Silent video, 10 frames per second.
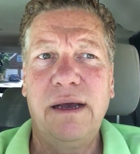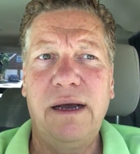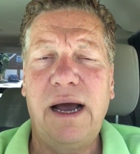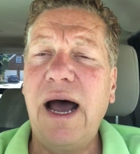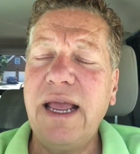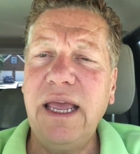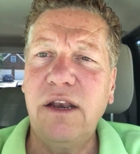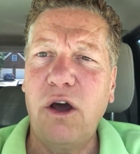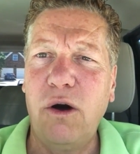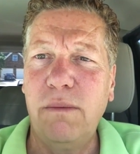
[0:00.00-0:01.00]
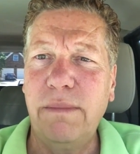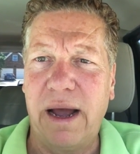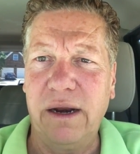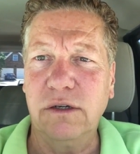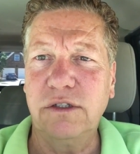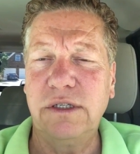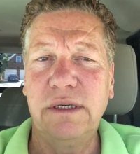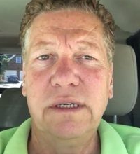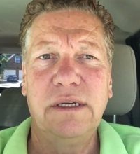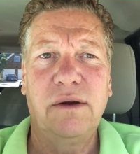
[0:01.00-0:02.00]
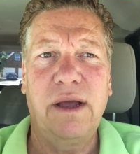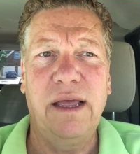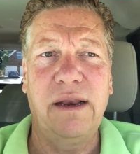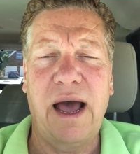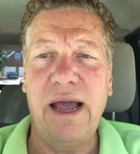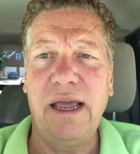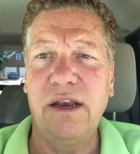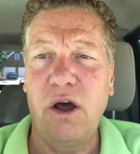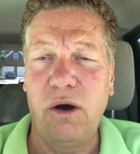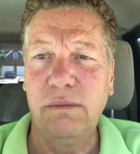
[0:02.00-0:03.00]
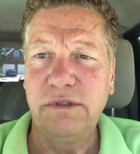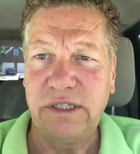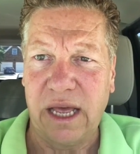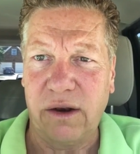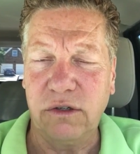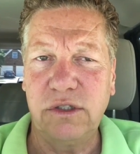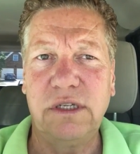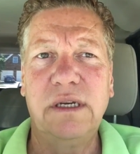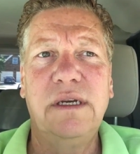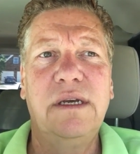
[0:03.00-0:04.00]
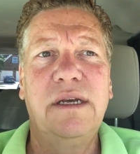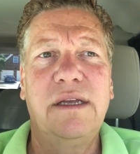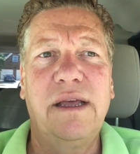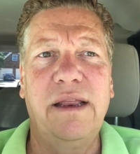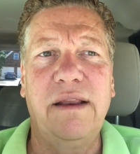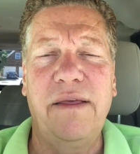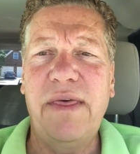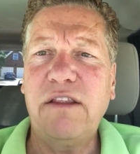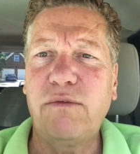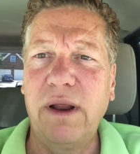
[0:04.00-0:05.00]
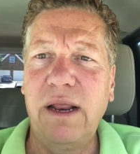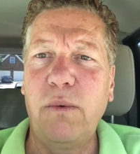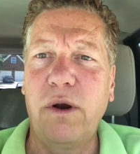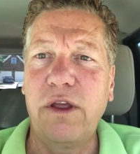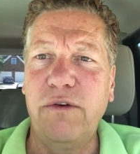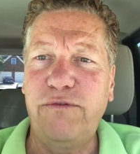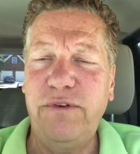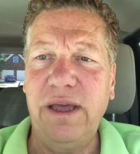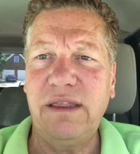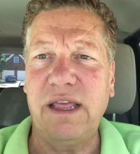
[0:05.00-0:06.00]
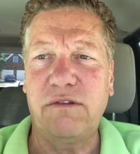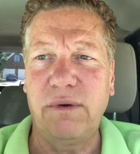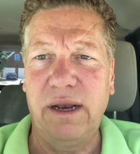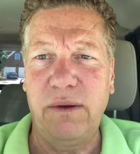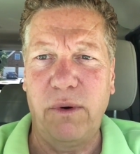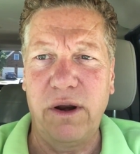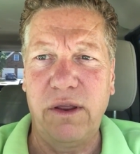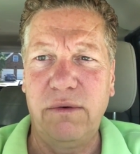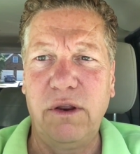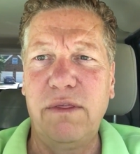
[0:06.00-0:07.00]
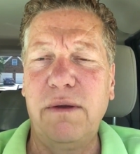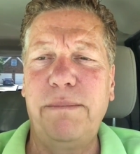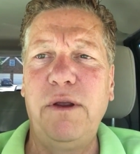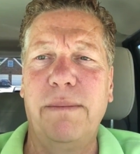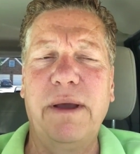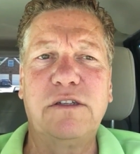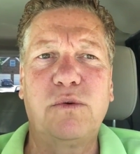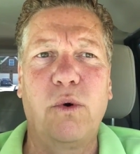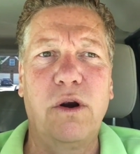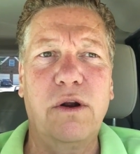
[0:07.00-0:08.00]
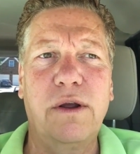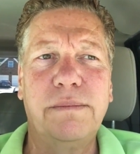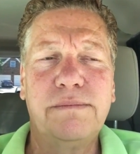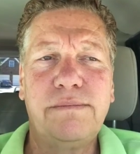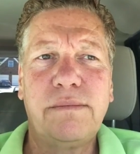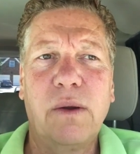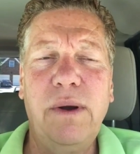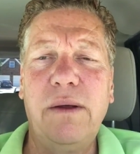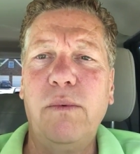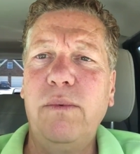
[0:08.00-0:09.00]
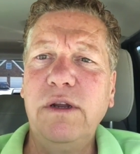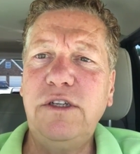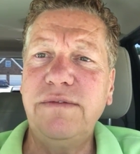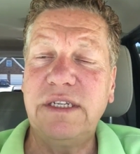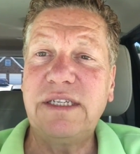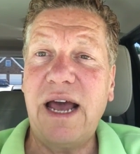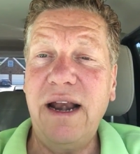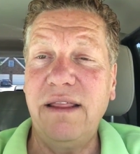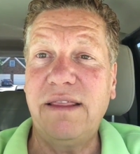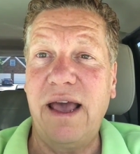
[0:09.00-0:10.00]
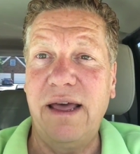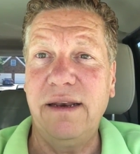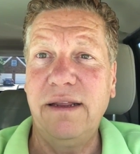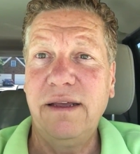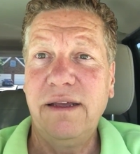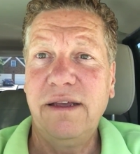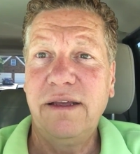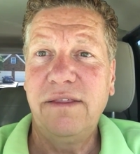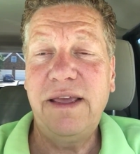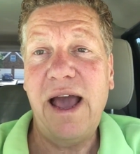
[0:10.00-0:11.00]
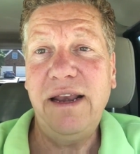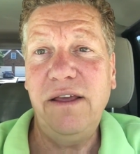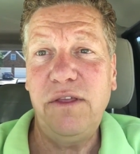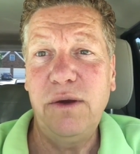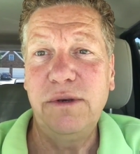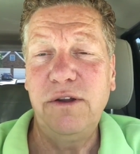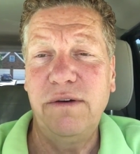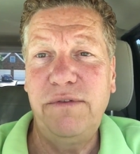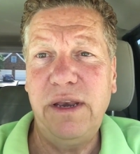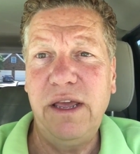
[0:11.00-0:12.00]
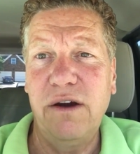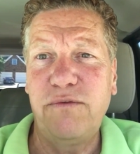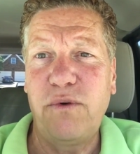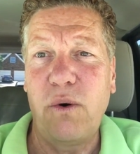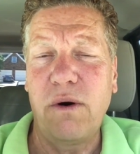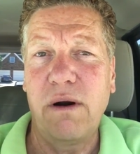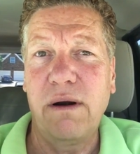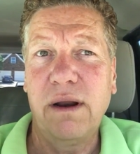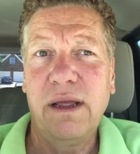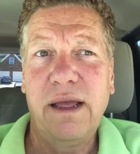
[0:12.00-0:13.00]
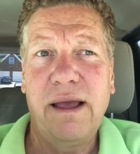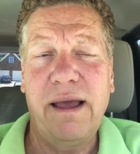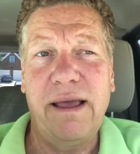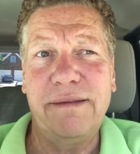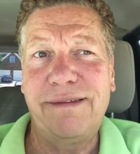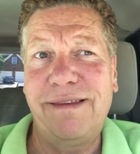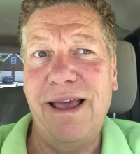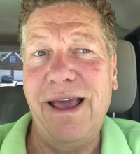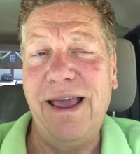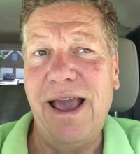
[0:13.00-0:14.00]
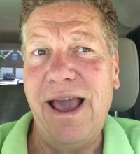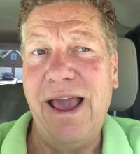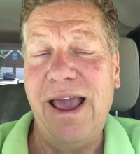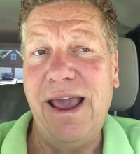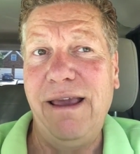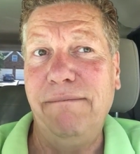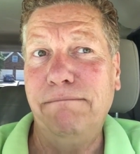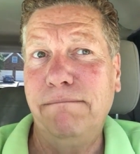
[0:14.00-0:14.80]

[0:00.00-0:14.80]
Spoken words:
high-end home buyers and high-end home sellers. And that's really where you fit. That's really where you do your best work. Well, once you've decided that, the idea that you would do a video for, say, a